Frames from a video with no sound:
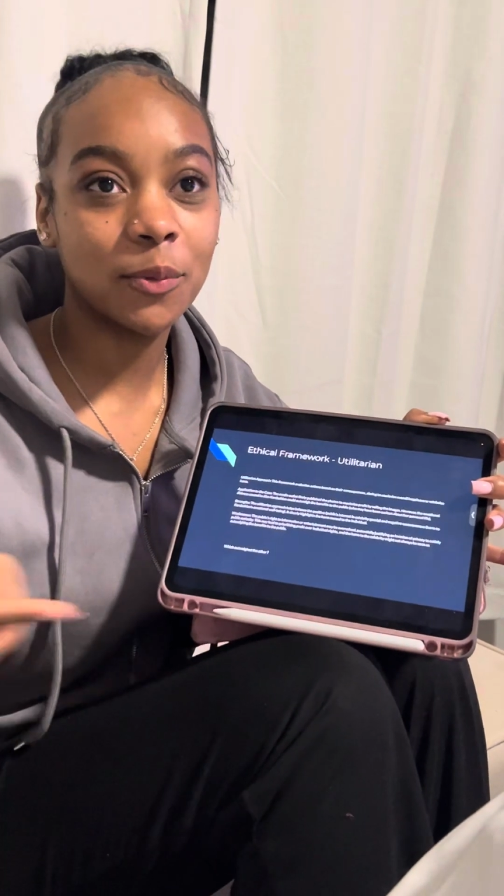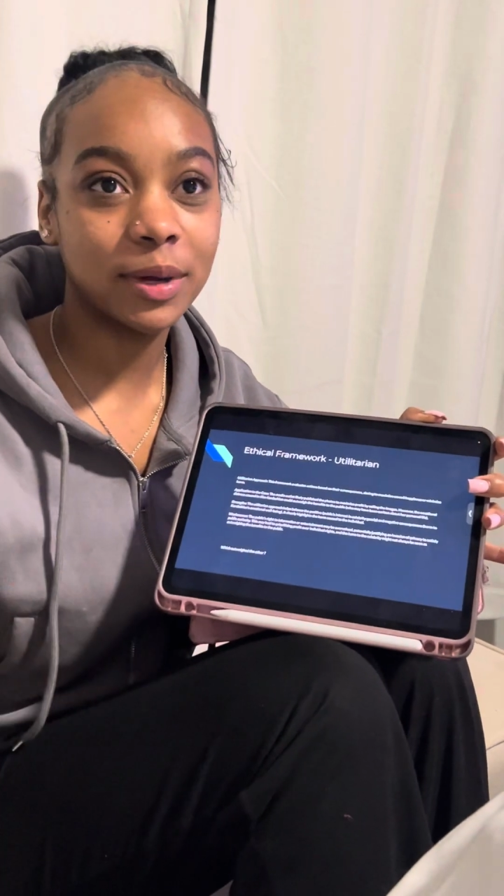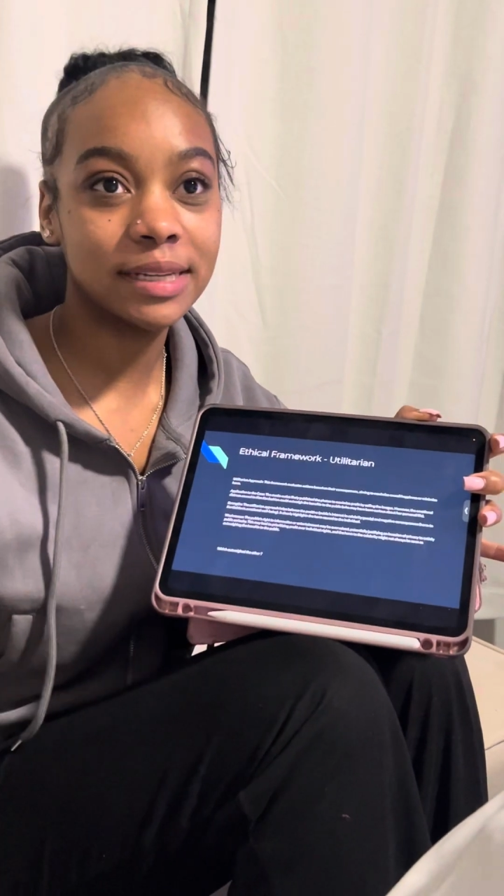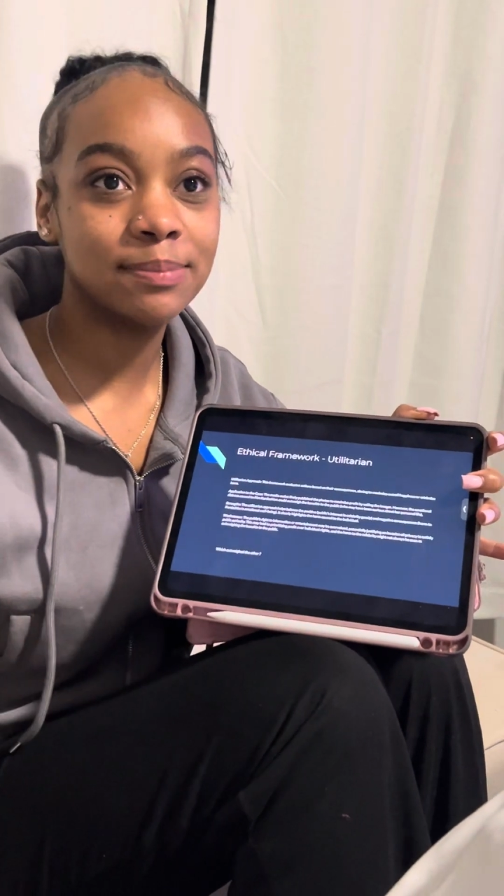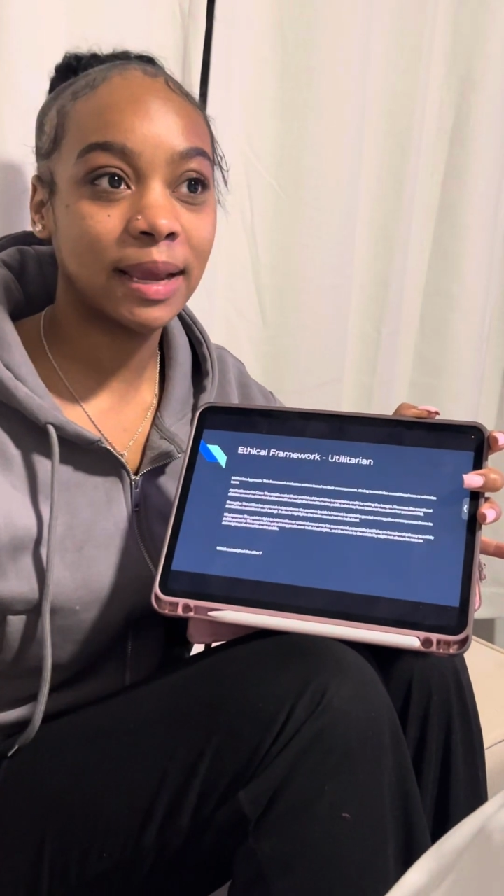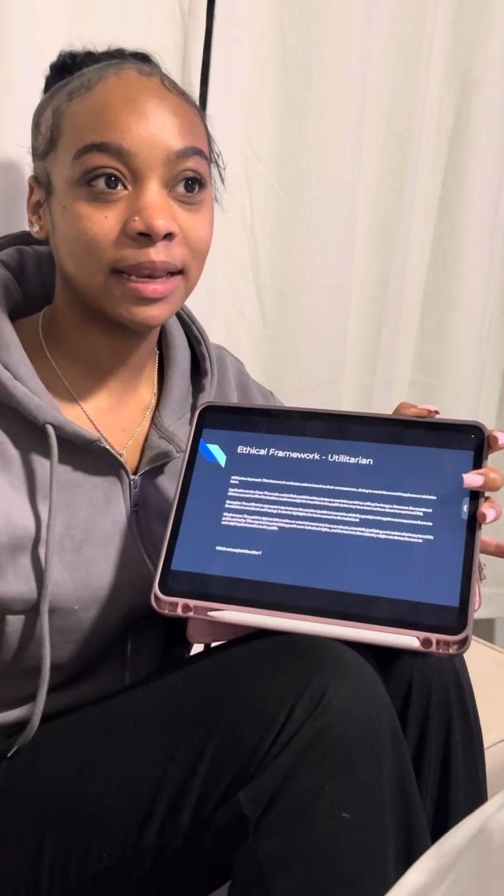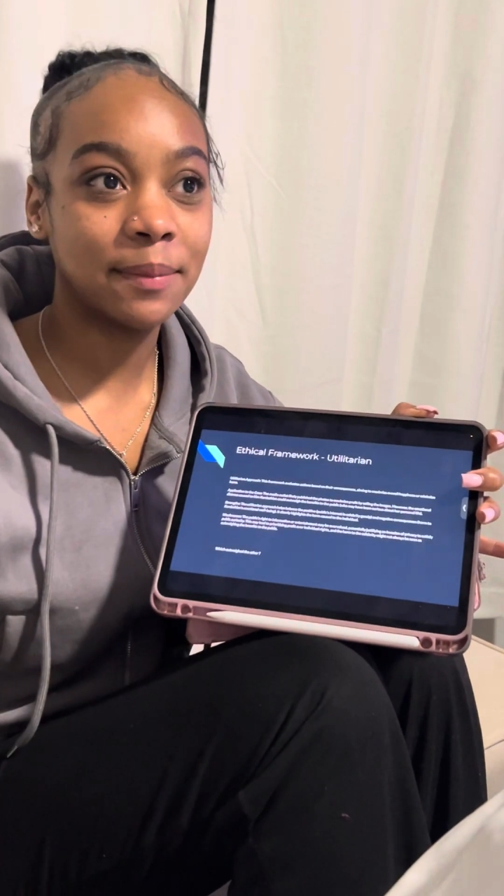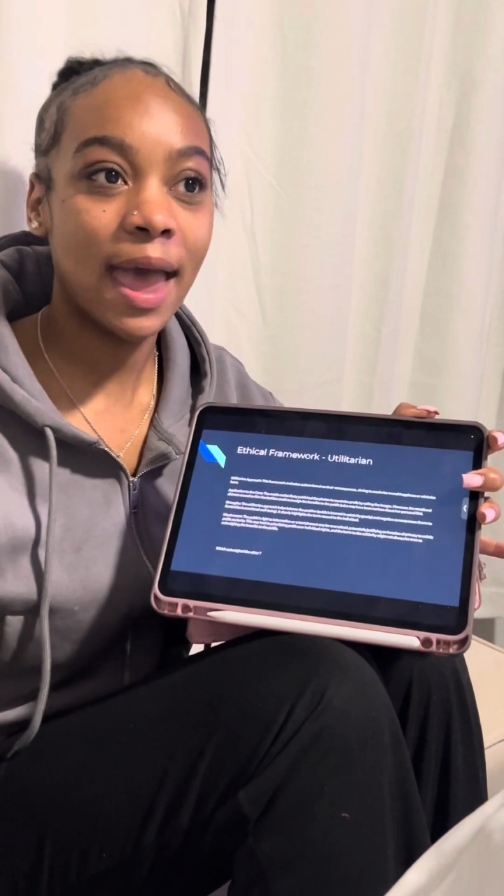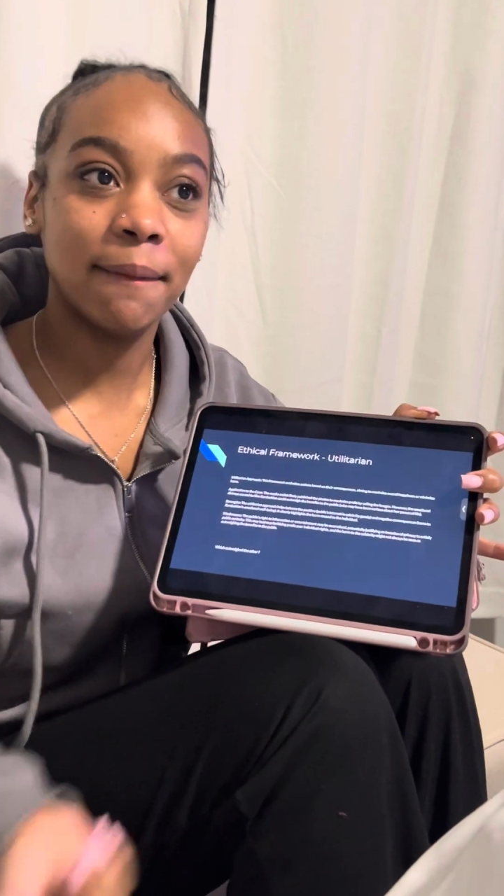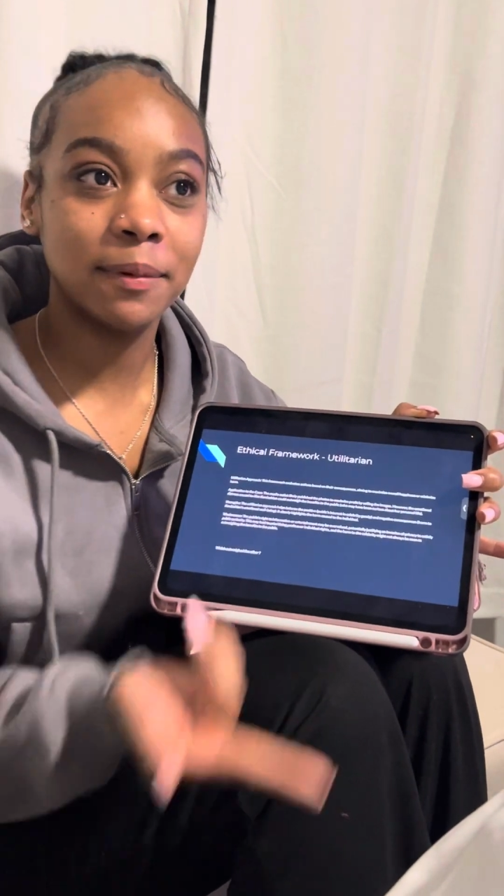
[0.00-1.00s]
What is making them
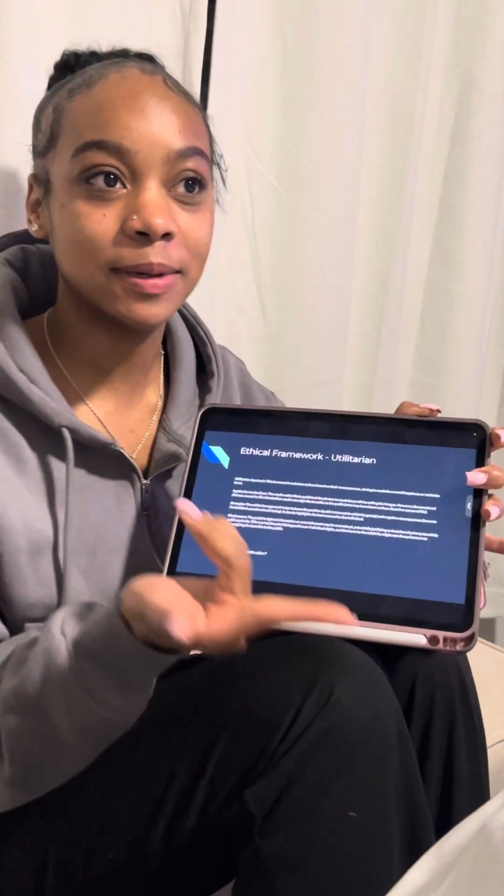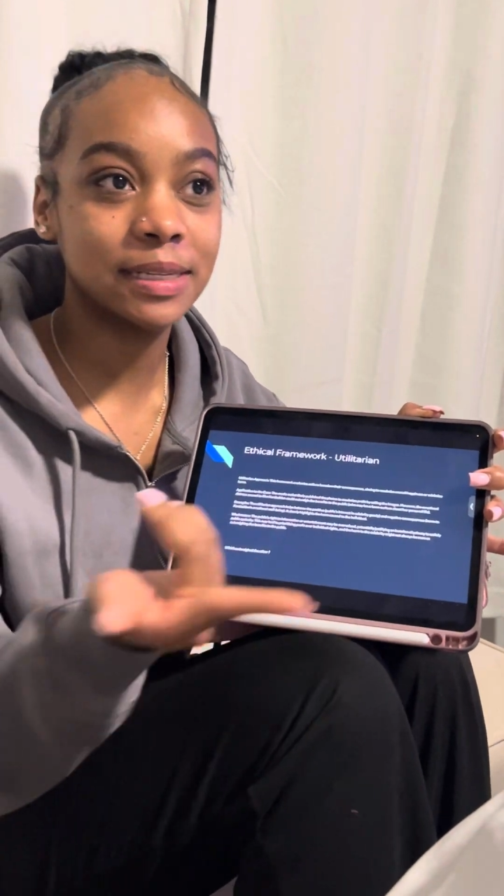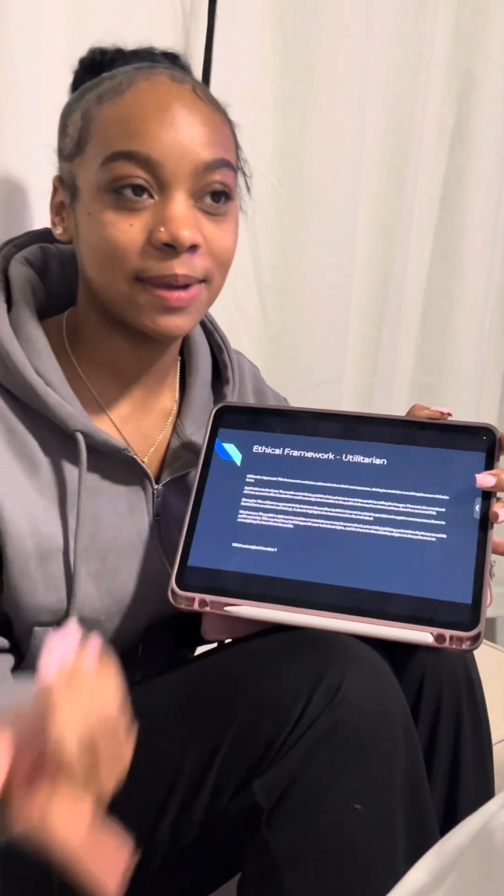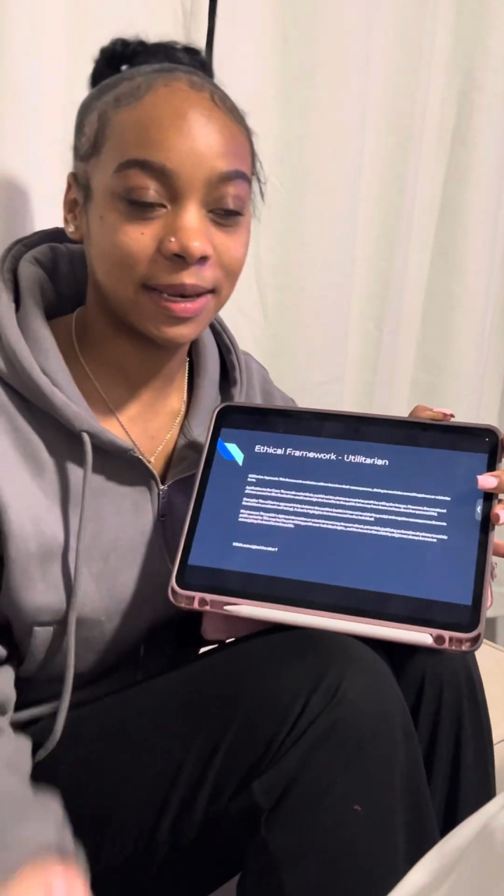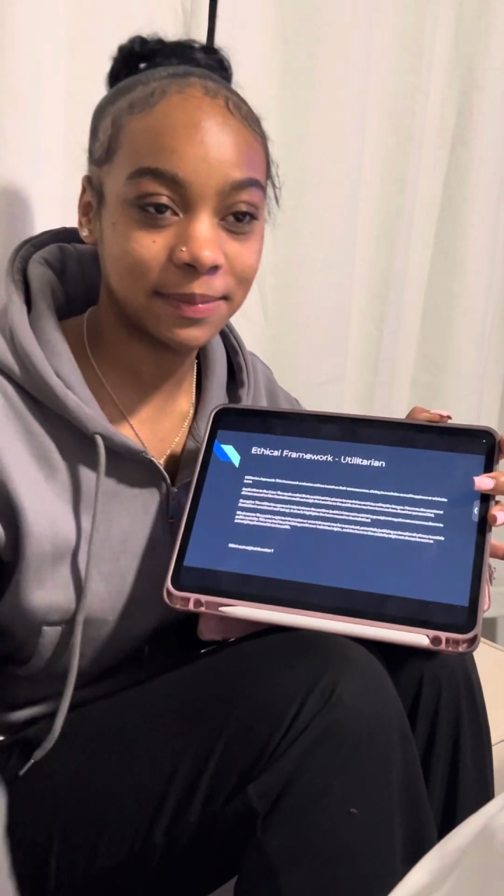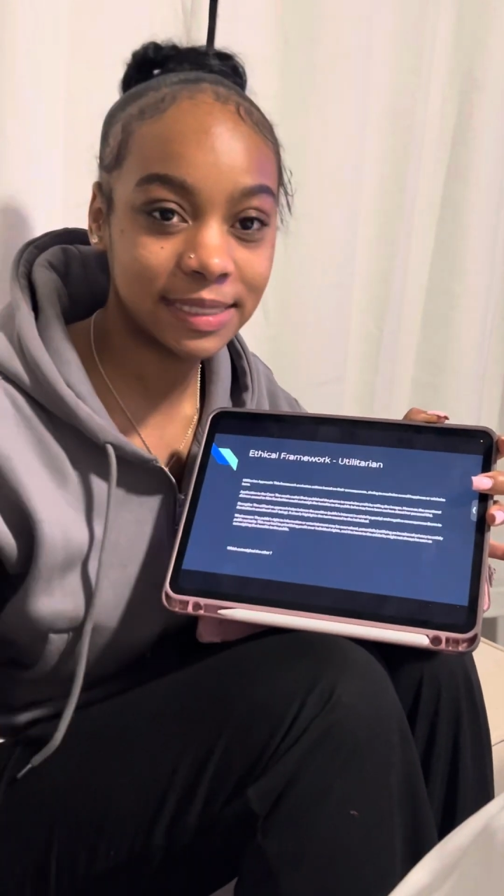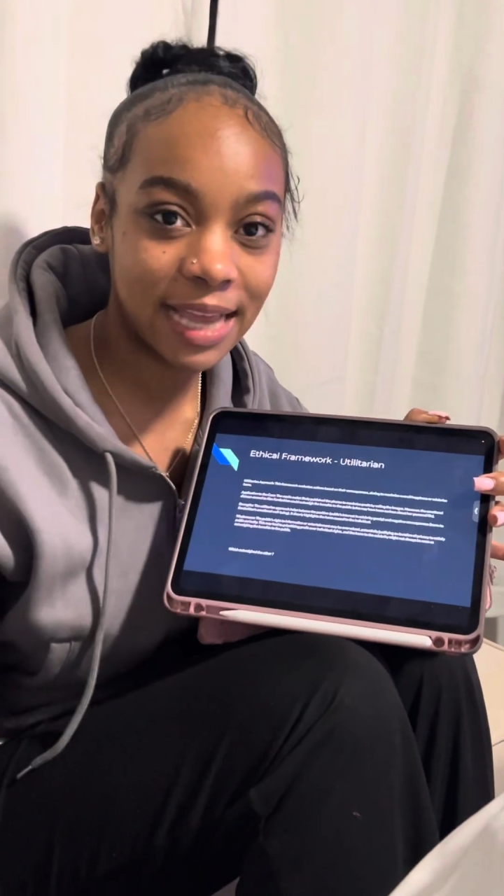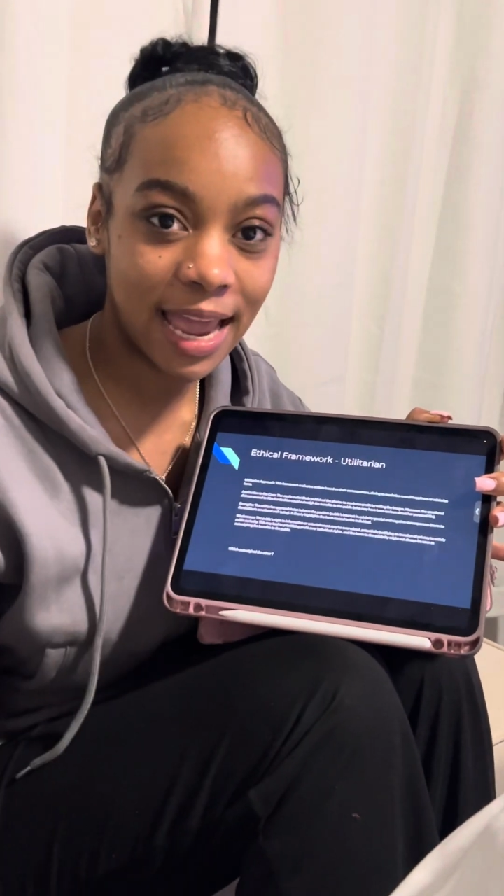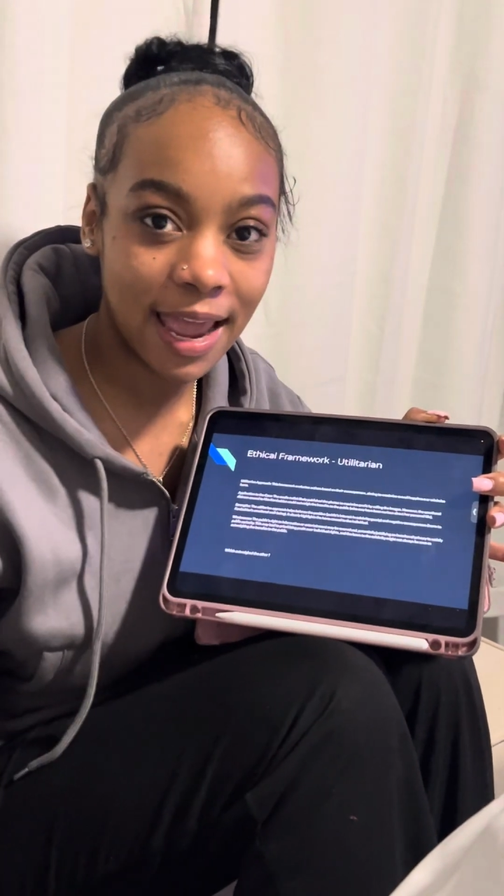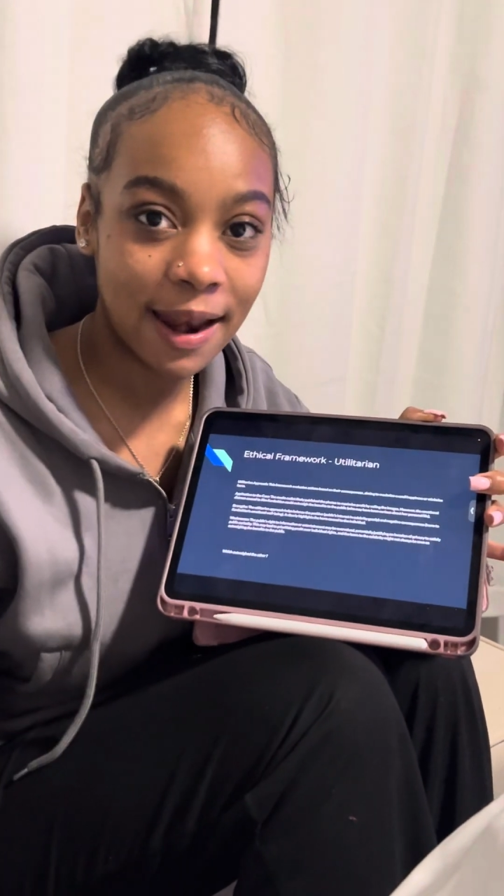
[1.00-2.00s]
happy? What is making them
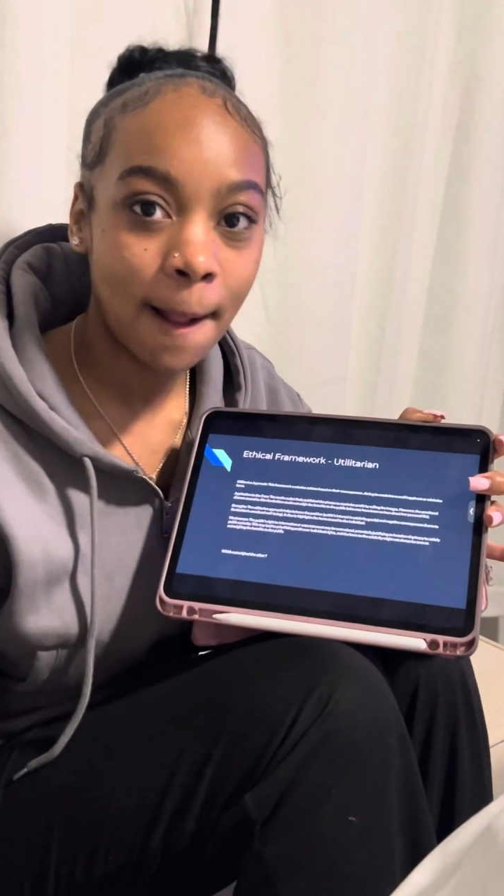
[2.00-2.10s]
sad?